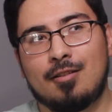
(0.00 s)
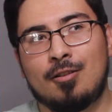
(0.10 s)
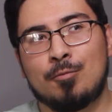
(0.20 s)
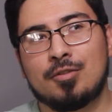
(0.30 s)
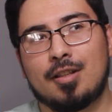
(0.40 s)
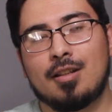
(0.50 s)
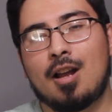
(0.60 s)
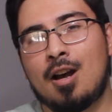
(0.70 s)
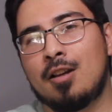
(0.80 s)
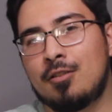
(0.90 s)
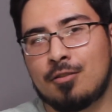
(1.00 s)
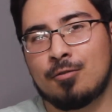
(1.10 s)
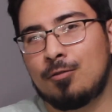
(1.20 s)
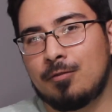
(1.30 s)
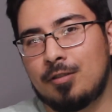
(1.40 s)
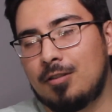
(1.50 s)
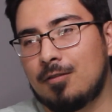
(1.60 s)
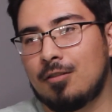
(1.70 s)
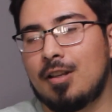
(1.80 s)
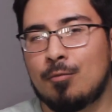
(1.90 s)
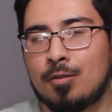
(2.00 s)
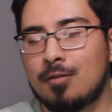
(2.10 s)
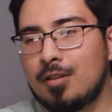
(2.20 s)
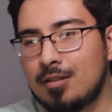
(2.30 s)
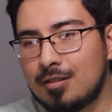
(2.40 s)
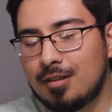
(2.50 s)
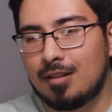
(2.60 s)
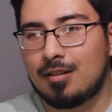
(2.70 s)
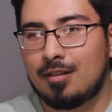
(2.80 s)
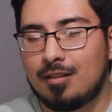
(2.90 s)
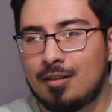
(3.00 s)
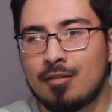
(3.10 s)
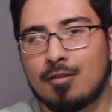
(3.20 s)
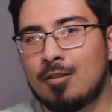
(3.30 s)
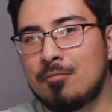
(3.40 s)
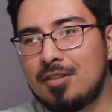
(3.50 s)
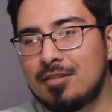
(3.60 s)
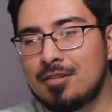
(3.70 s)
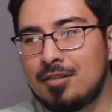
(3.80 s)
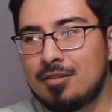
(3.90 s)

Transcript: almost like an honor trophy for like one of his like other armies.